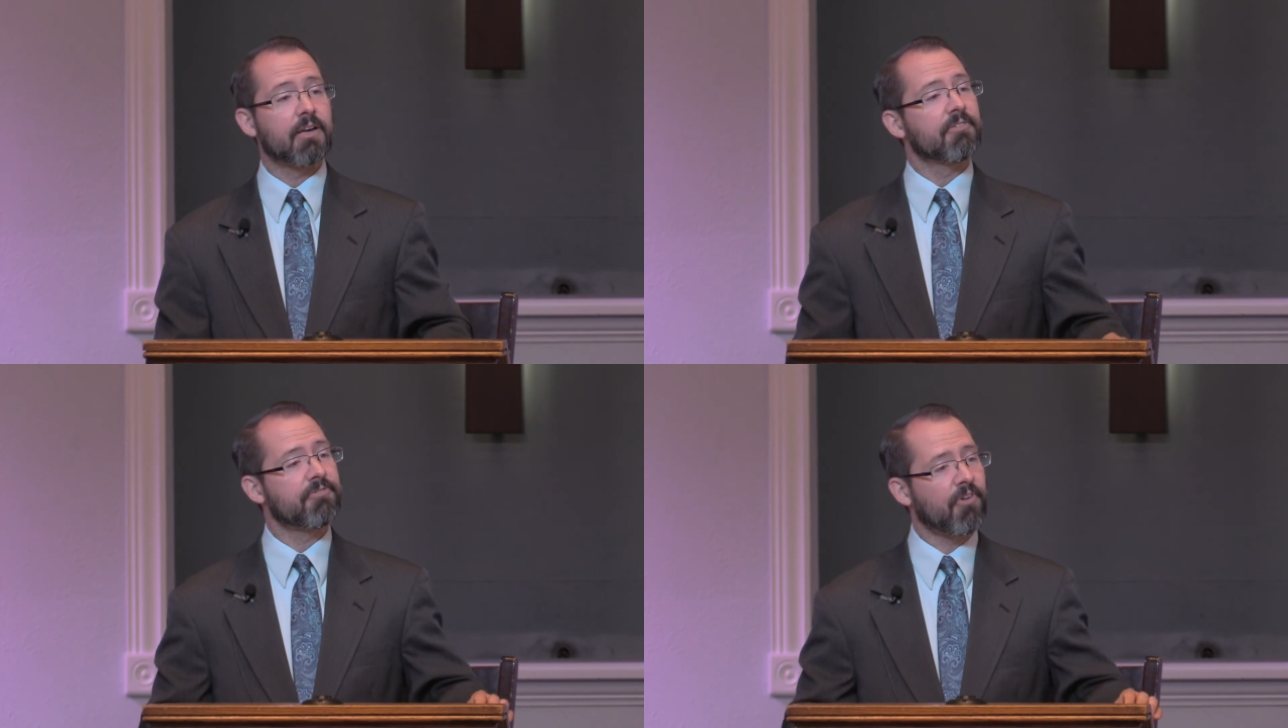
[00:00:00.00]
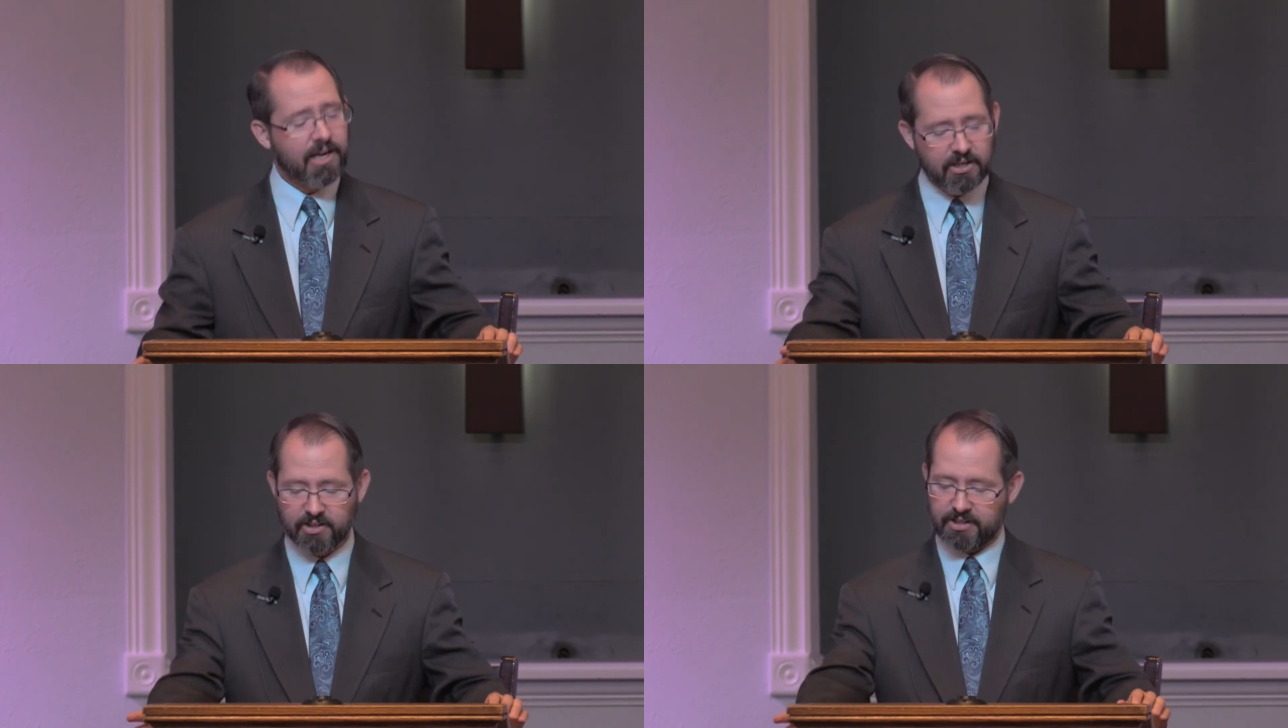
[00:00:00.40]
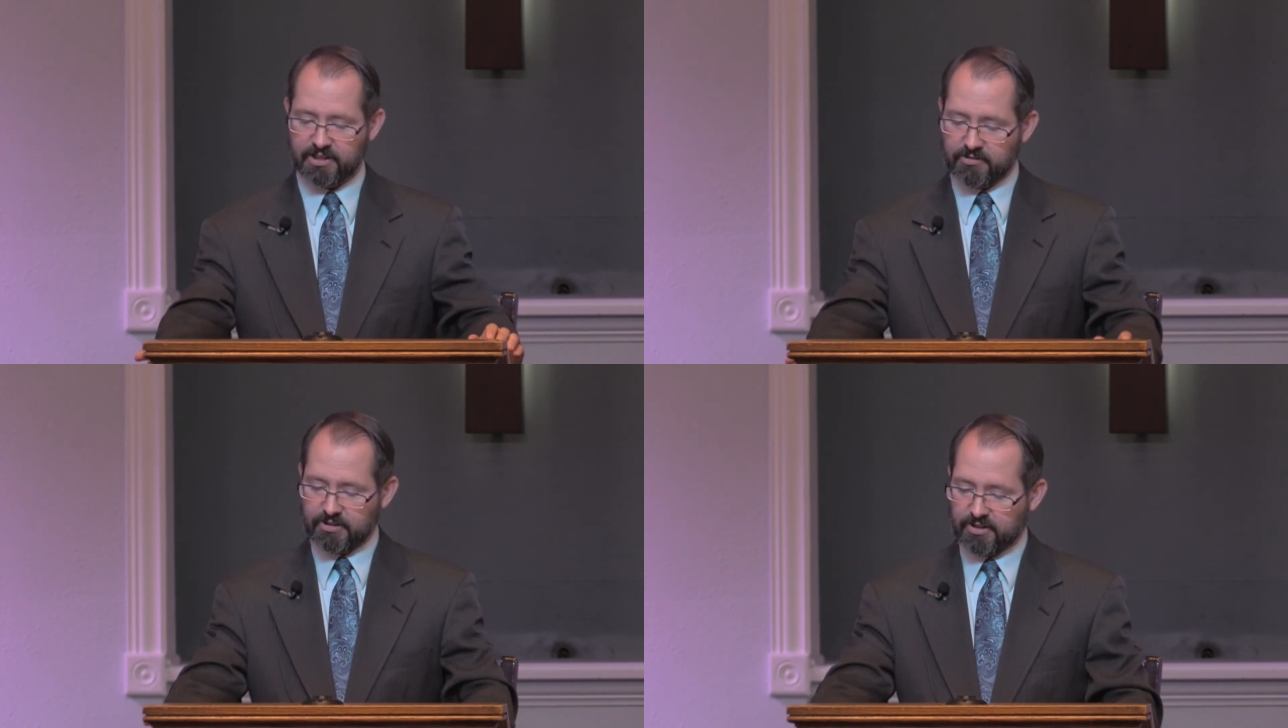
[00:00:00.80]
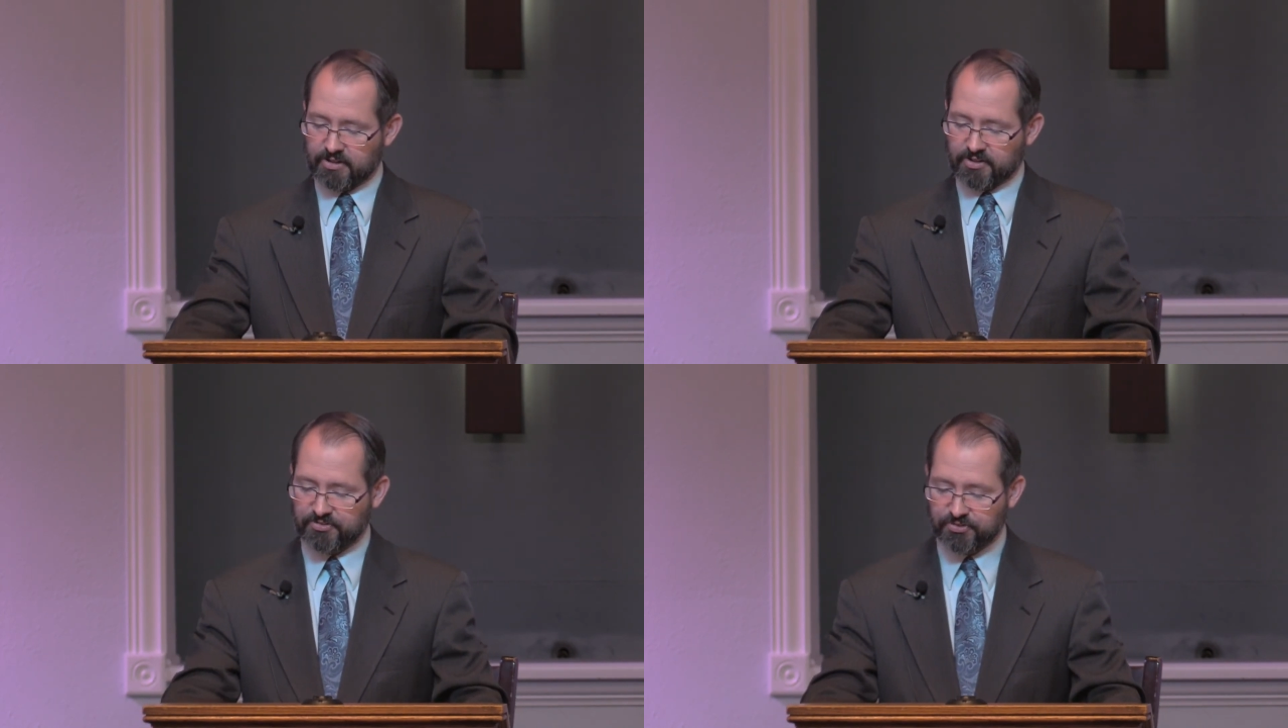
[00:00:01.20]
Finally,
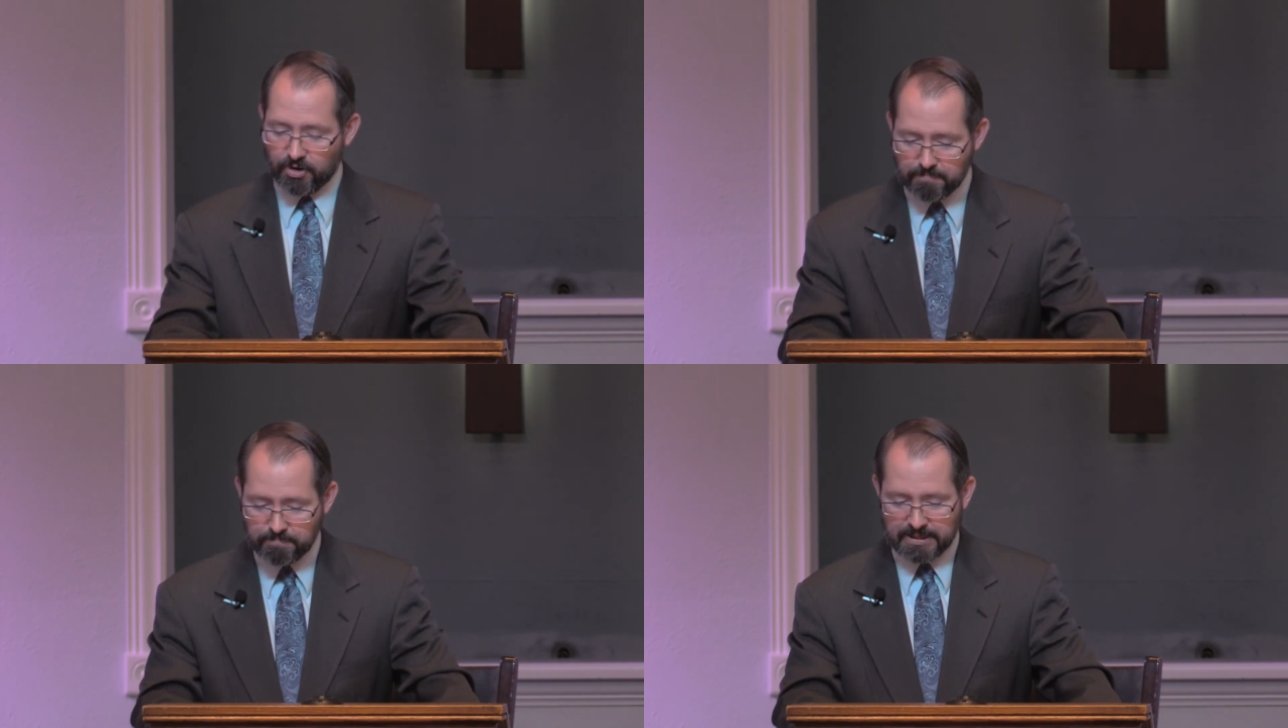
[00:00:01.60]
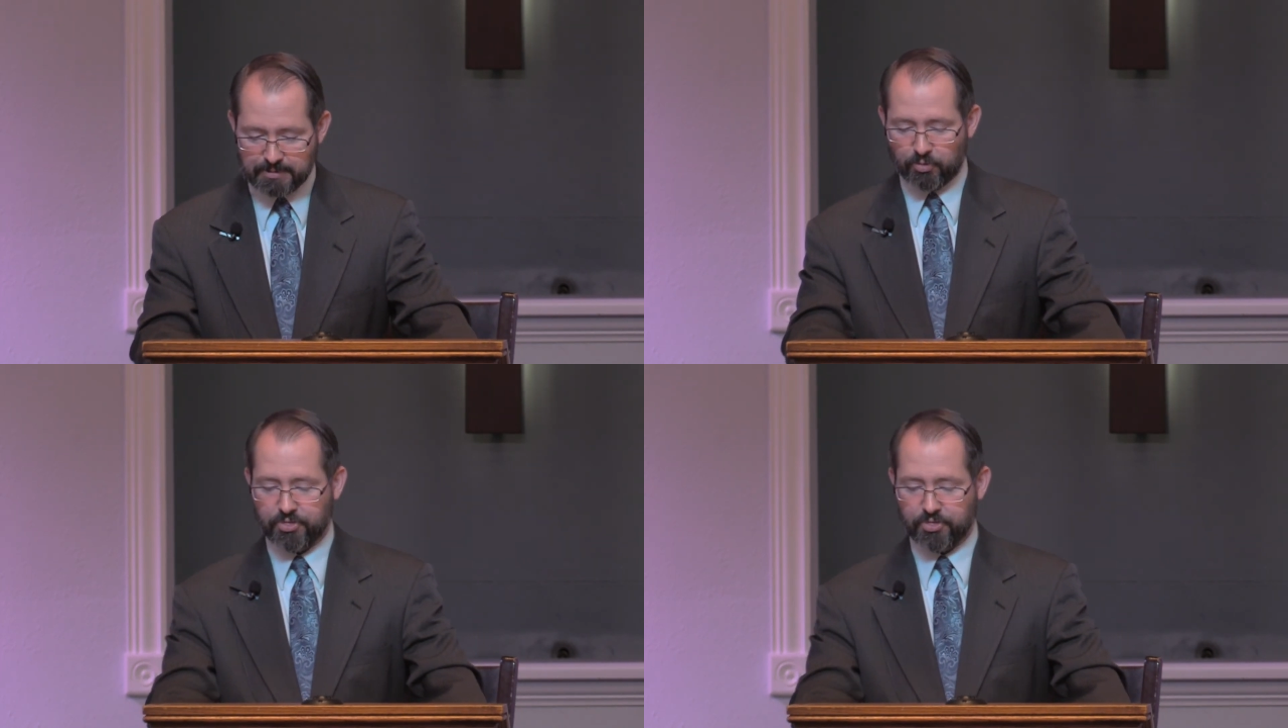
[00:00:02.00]
some people